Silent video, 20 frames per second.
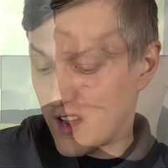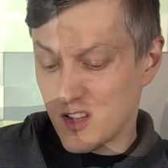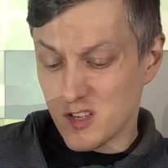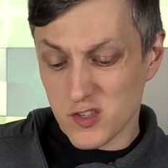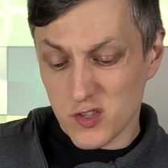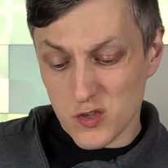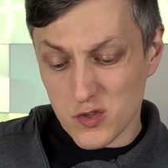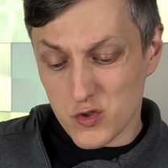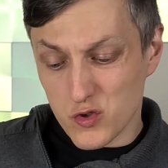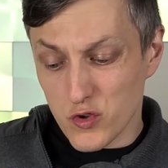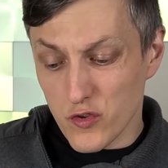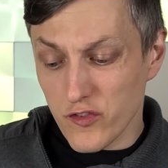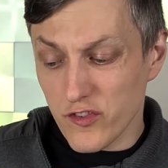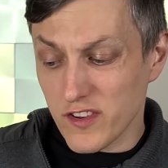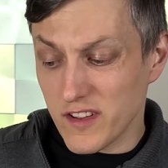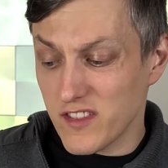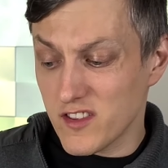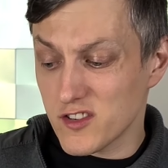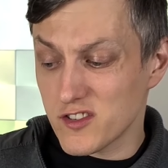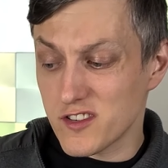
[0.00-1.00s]
So
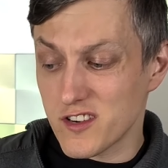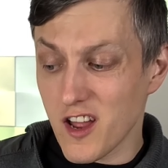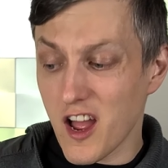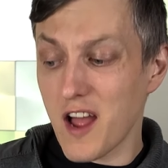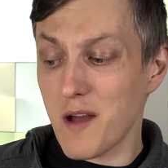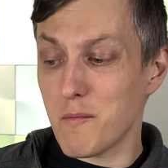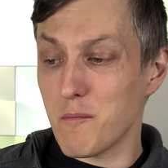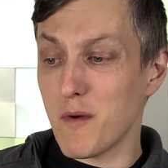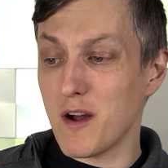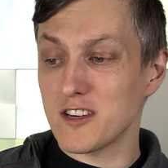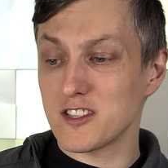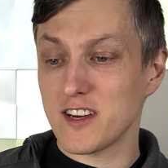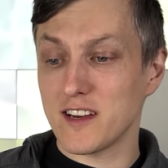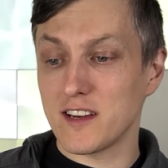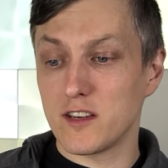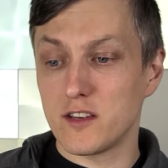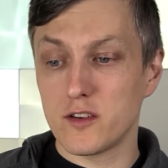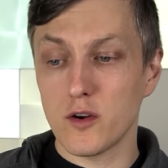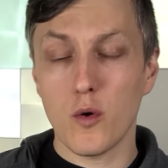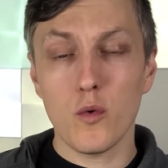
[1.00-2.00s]
truthfully, there's not much I
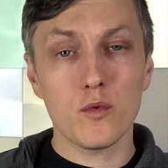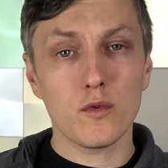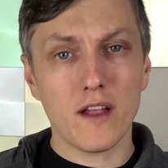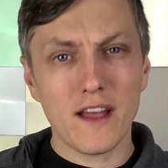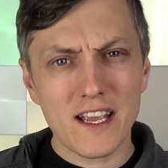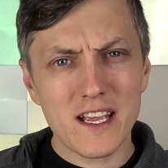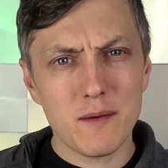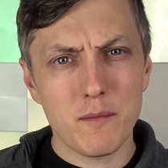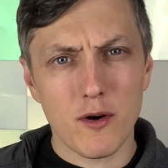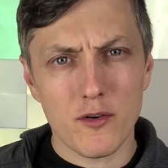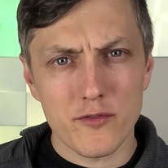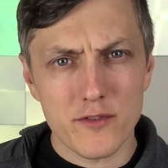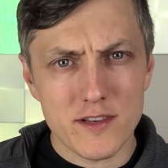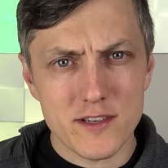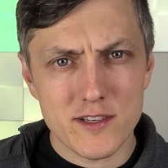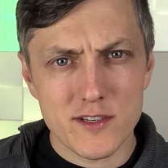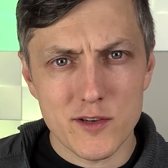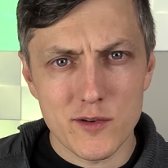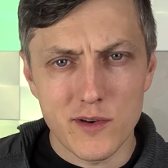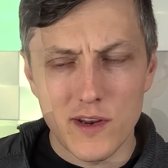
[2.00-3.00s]
don't like about
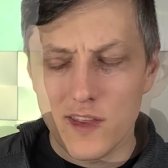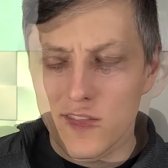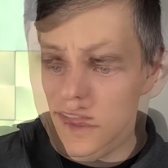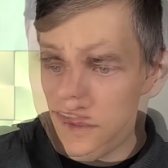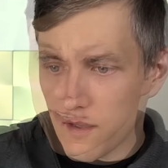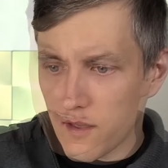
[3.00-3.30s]
this unit.